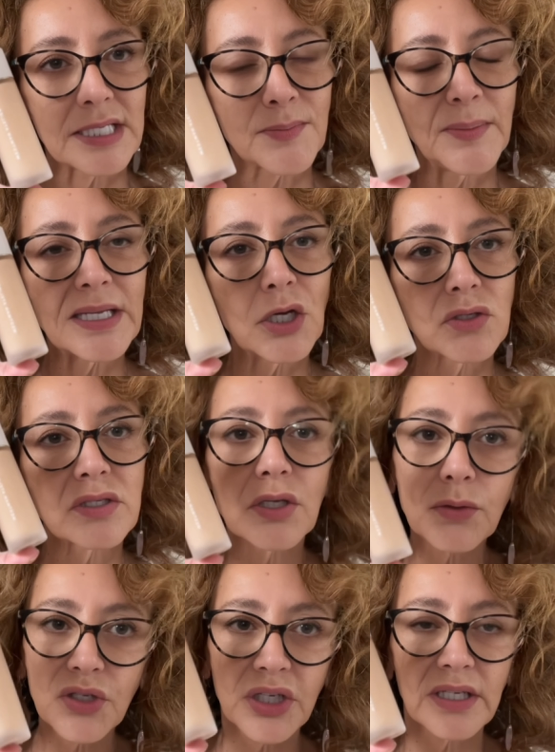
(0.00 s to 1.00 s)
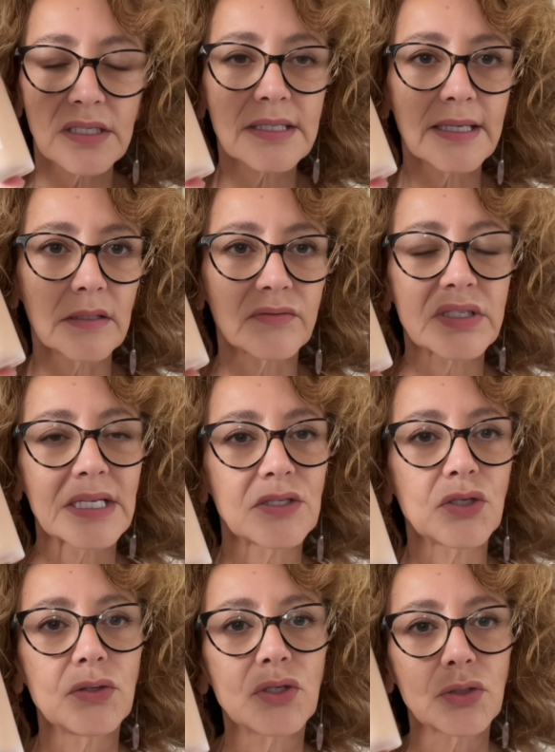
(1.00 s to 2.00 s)
because Gucci herself says
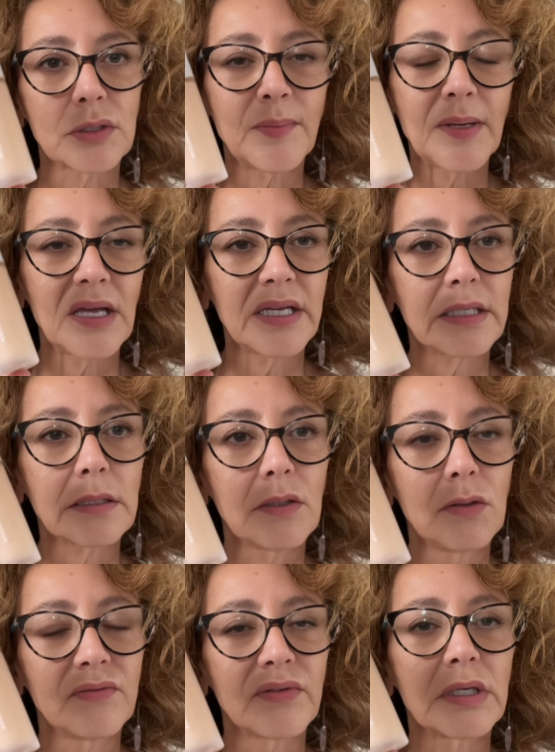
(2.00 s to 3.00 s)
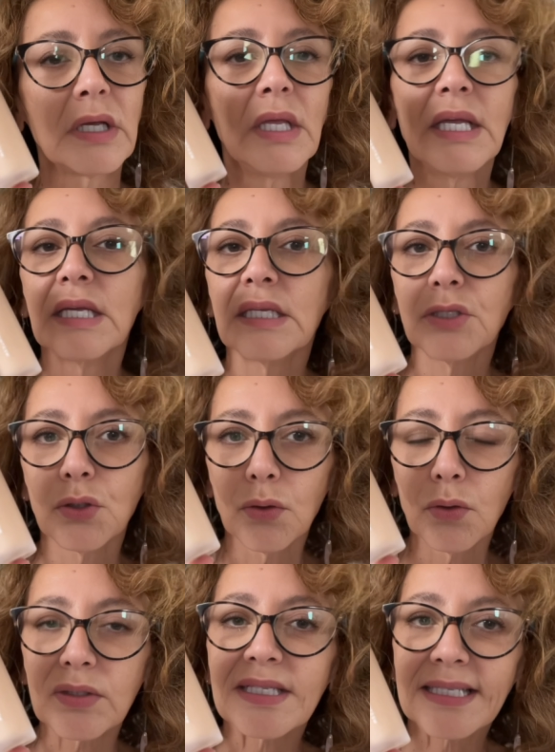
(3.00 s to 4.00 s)
you should apply it over your
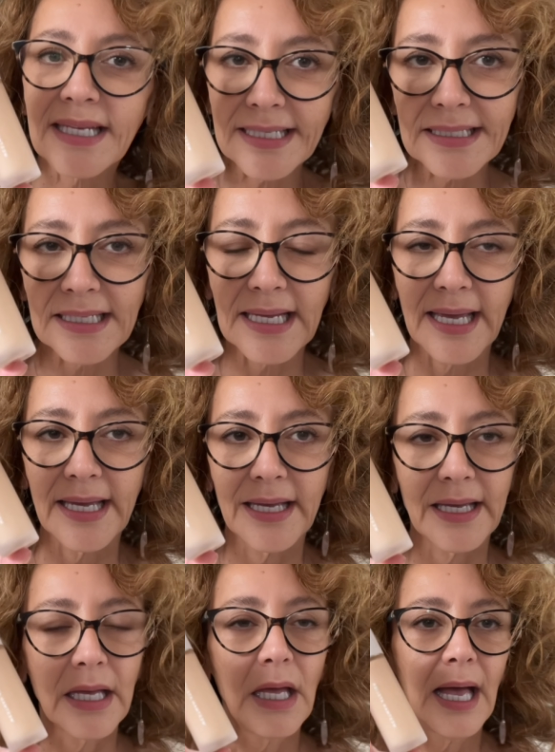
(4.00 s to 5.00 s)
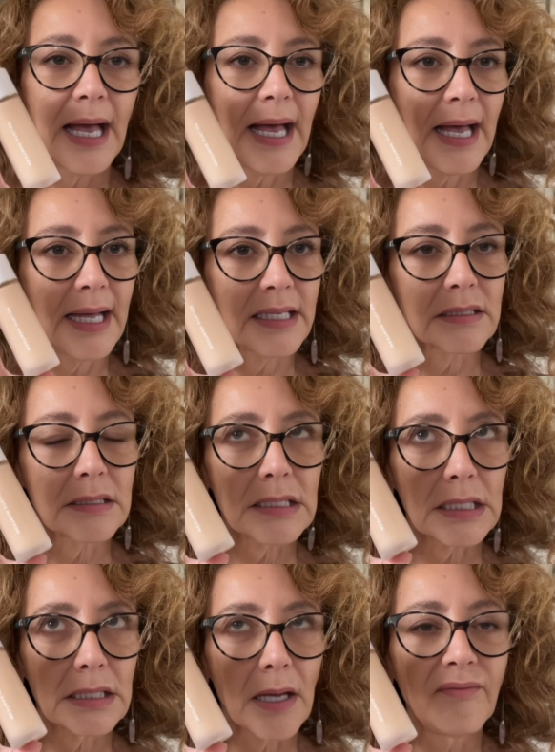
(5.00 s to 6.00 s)
skincare and
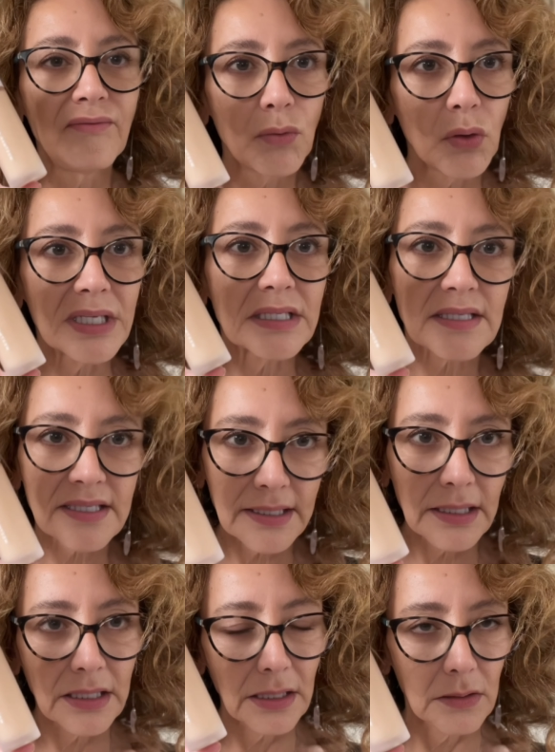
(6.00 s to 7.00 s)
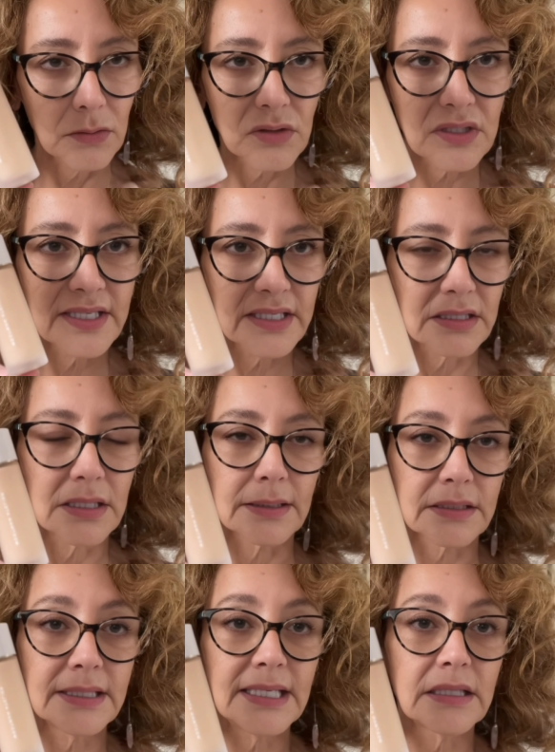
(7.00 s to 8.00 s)
avoid silicones to sit
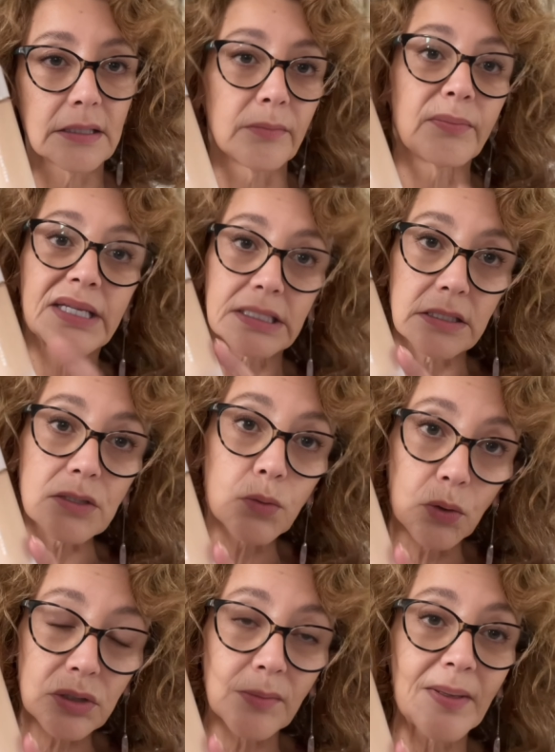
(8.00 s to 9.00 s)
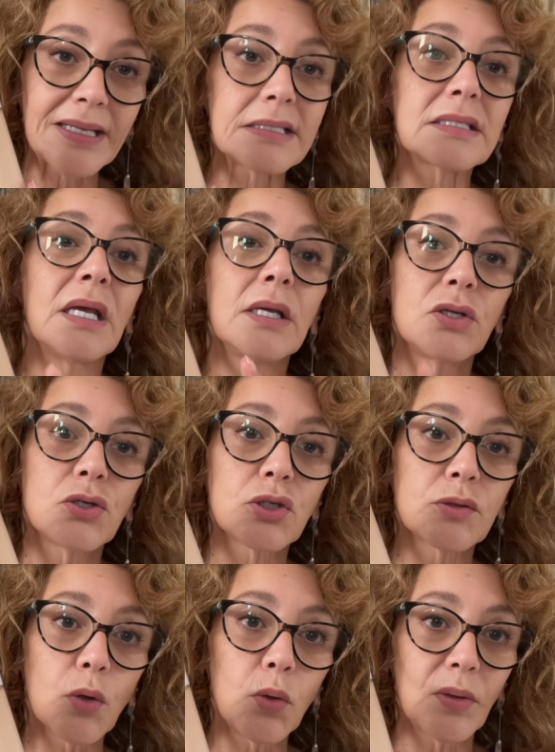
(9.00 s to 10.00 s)
underneath it. Because it's water-based, you should
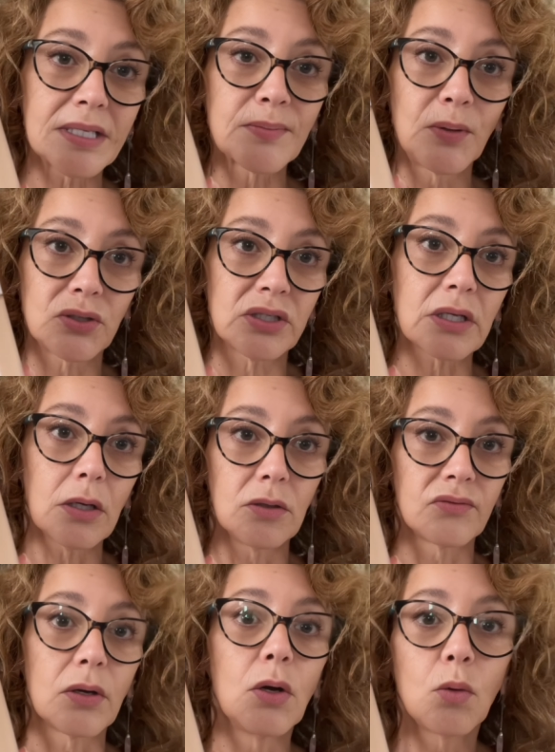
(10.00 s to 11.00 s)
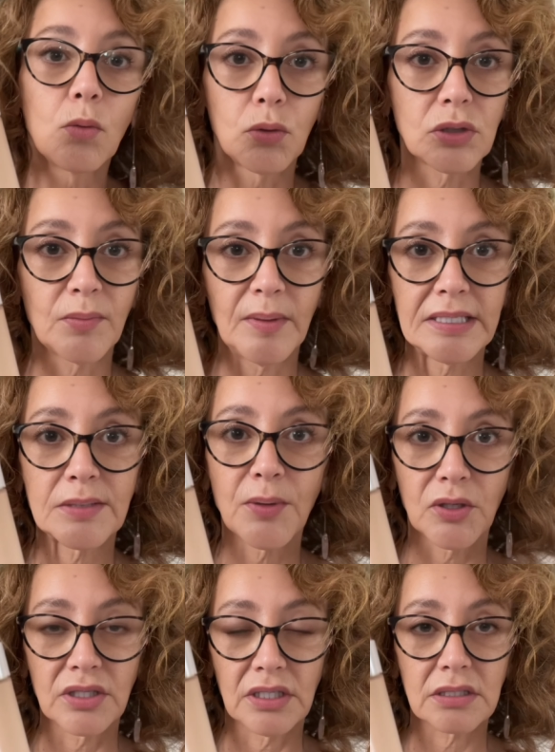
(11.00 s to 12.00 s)
always put it over water-based
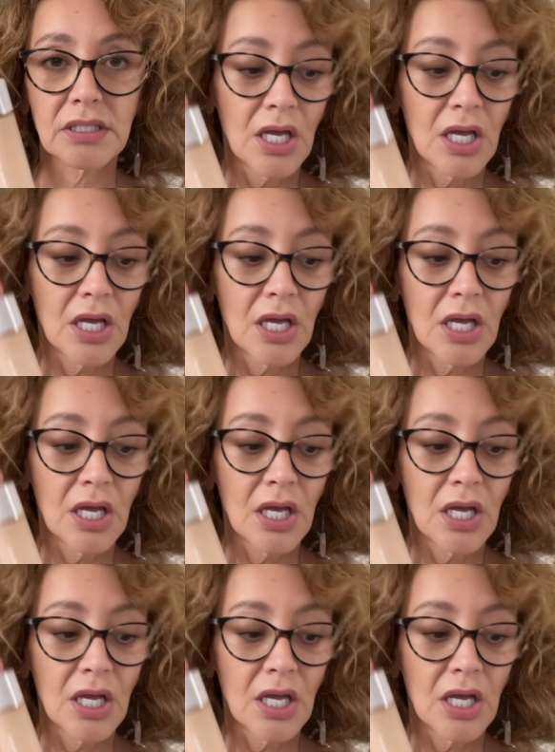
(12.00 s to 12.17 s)
products.